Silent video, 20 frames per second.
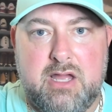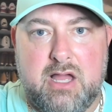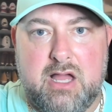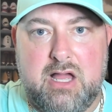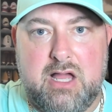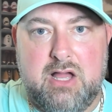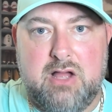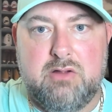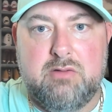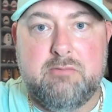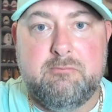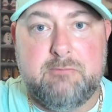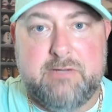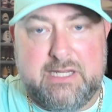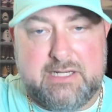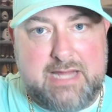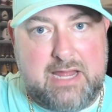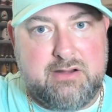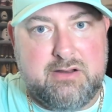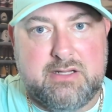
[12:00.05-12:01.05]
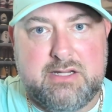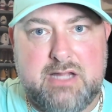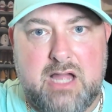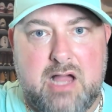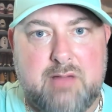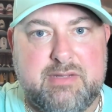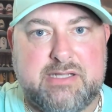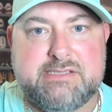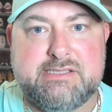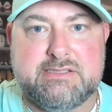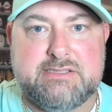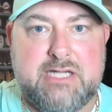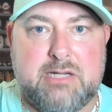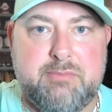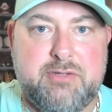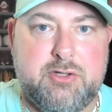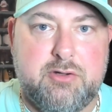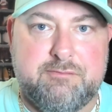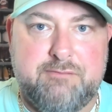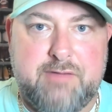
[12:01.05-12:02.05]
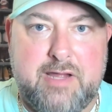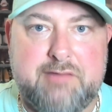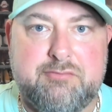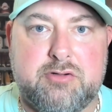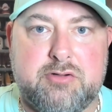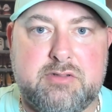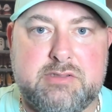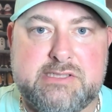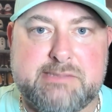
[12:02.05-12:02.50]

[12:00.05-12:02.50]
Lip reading: Get down in the comments and tell me your favorite